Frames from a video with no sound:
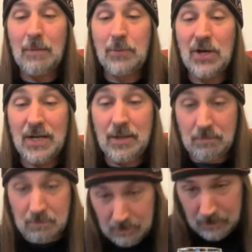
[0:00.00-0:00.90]
But
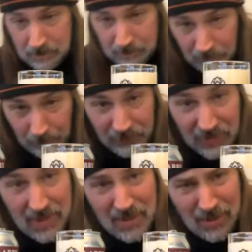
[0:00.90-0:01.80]

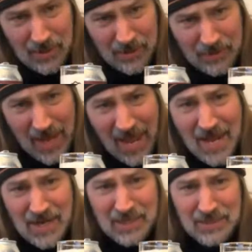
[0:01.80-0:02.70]
the
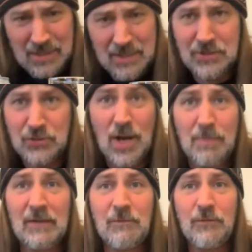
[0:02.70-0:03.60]
head is
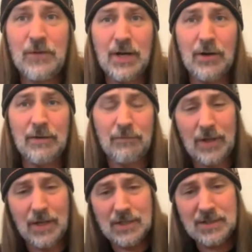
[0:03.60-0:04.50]
dropping very
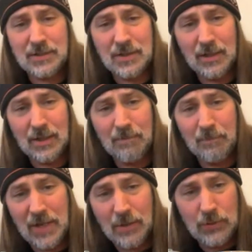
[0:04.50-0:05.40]
fast.
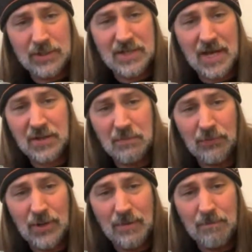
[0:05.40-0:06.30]
It was at the
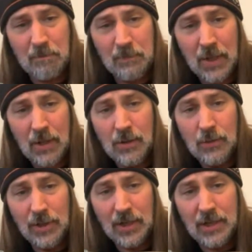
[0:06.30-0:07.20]
brim
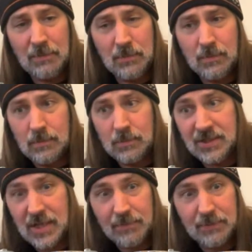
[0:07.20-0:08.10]
when I
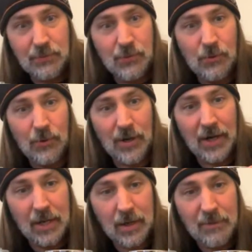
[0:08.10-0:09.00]
stopped pouring,
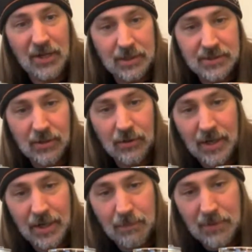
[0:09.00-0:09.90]
and it's
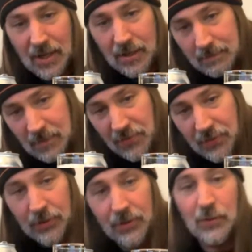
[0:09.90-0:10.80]
already about a
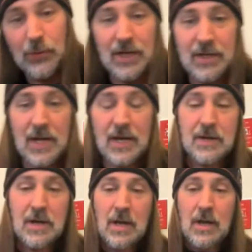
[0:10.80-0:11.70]
third of the way
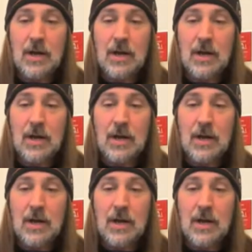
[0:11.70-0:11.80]
down.